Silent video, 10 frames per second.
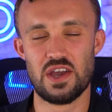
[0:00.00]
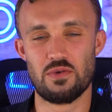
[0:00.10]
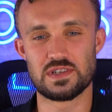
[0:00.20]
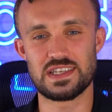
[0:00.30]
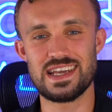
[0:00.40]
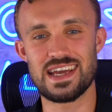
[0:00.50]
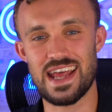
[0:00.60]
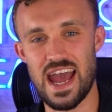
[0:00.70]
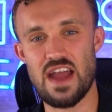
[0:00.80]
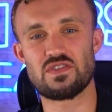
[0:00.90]
We're seeing an
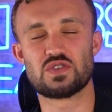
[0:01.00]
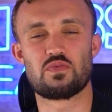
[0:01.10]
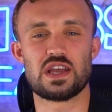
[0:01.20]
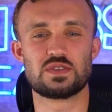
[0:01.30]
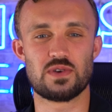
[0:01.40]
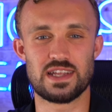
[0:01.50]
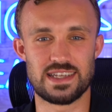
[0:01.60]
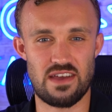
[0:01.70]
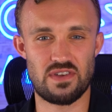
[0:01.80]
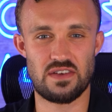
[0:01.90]
average price point in
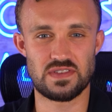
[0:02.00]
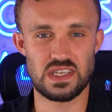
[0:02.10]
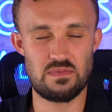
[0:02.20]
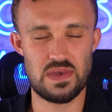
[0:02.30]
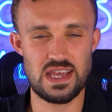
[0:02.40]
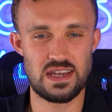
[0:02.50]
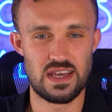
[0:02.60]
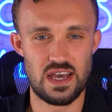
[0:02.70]
downtown Saint Pete